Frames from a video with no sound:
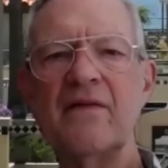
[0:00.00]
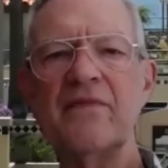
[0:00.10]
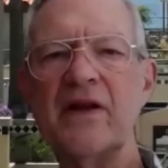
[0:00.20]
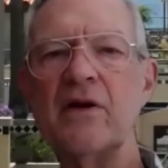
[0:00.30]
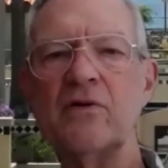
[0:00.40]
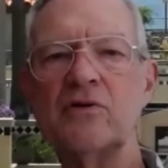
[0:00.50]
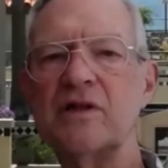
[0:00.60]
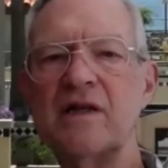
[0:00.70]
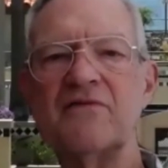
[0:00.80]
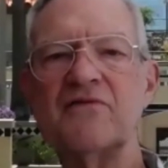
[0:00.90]
The
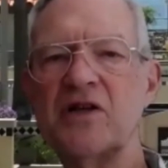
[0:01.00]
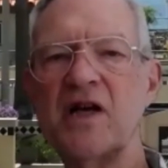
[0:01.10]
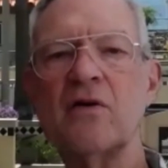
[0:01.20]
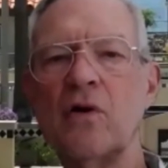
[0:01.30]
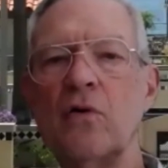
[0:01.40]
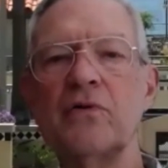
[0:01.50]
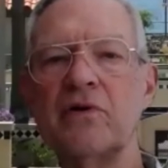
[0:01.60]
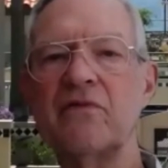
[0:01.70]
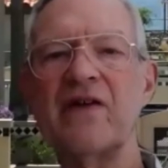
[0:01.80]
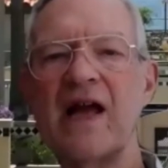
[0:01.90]
notion of
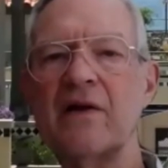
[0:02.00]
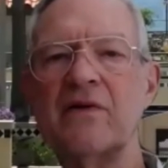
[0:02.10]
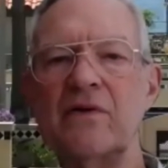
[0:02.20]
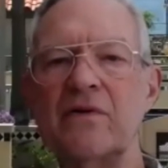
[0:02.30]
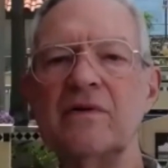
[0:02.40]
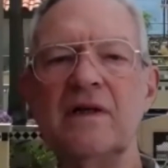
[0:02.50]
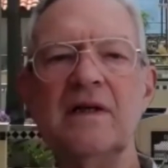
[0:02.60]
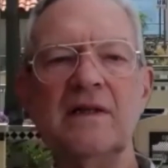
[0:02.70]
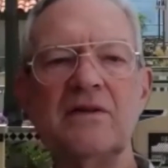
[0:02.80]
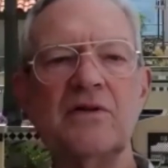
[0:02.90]
shareholder value
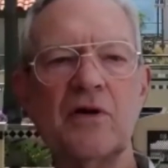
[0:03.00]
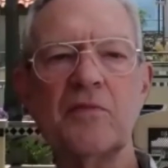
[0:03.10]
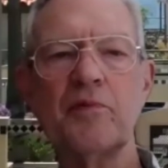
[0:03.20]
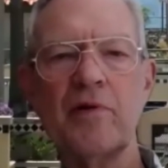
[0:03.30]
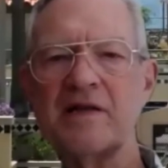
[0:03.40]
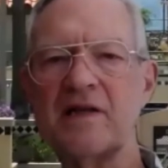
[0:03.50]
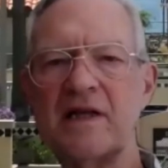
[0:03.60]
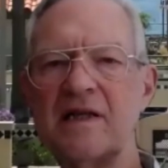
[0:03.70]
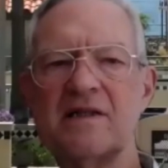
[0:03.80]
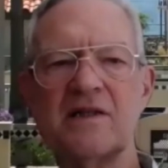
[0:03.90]
took
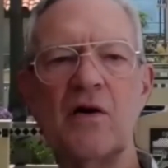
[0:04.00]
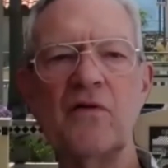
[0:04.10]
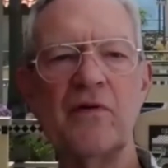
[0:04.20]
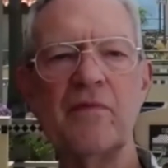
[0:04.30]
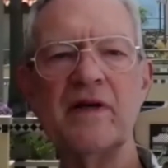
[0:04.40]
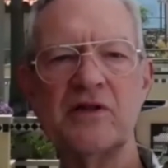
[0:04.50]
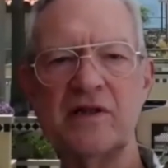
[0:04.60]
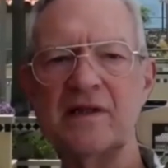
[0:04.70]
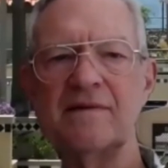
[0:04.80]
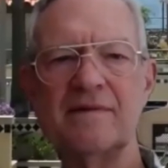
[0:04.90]
precedence over
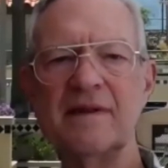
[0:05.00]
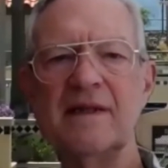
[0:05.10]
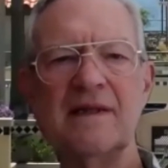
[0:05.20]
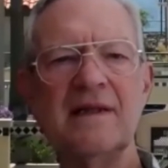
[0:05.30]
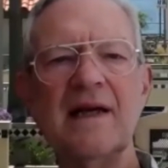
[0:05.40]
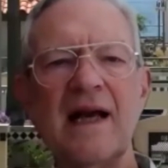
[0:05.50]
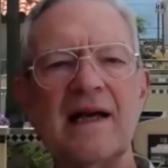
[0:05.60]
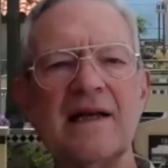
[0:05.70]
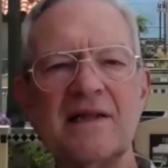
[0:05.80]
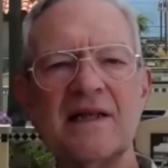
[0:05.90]
mission,
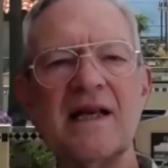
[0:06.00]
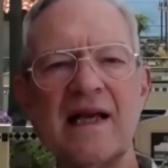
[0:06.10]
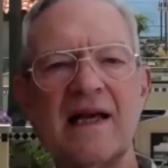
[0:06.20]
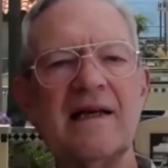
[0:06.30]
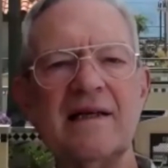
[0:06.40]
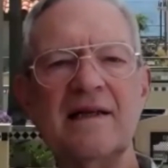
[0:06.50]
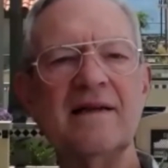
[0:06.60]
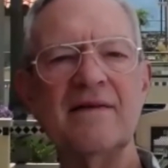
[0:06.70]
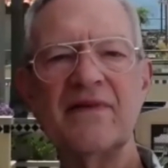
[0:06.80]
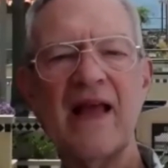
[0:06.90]
and today
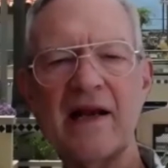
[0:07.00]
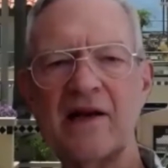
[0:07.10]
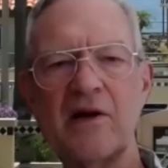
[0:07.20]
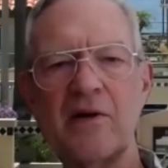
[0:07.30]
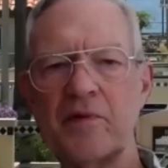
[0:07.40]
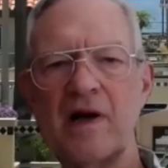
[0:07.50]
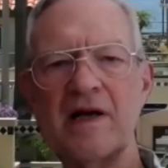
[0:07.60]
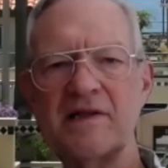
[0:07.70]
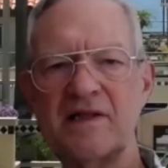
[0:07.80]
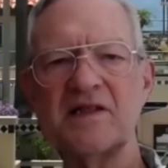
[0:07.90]
that
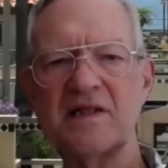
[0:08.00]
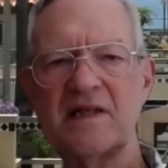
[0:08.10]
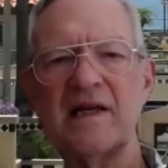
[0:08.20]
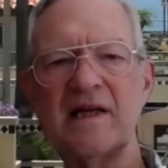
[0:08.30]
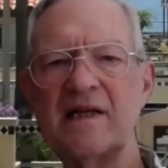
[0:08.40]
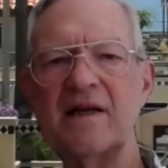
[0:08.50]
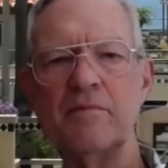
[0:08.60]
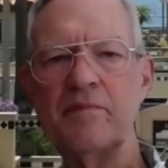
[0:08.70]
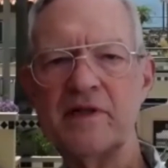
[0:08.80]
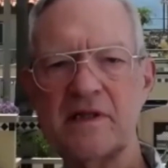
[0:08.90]
enterprise is studied in
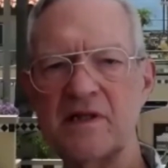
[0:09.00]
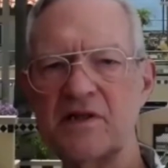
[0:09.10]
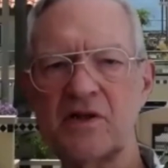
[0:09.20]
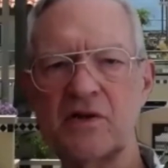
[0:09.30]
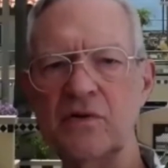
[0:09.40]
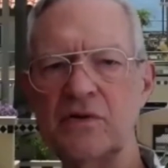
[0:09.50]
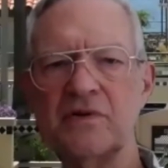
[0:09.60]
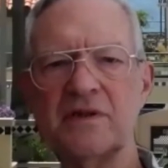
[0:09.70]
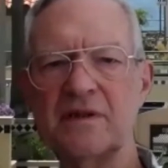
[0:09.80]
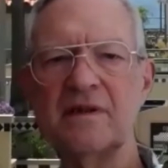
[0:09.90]
business
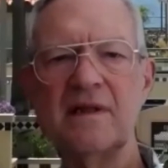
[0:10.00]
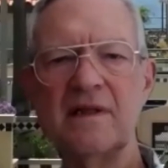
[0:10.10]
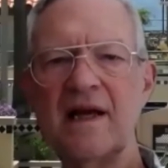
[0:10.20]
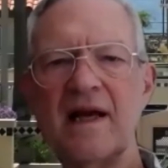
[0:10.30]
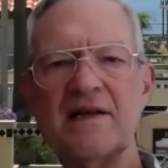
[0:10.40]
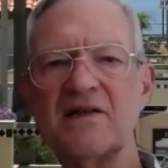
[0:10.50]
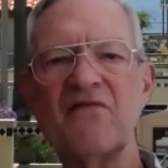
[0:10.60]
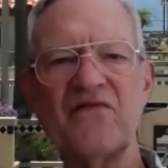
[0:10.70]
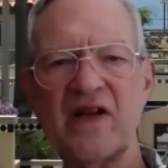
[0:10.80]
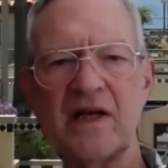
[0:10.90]
schools as a
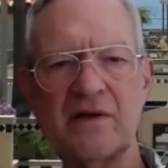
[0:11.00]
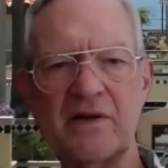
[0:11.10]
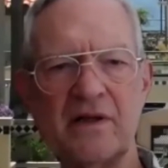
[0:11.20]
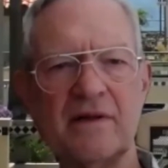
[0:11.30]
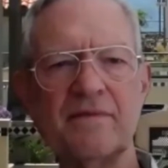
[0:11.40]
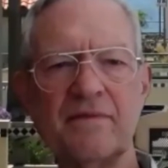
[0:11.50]
failure.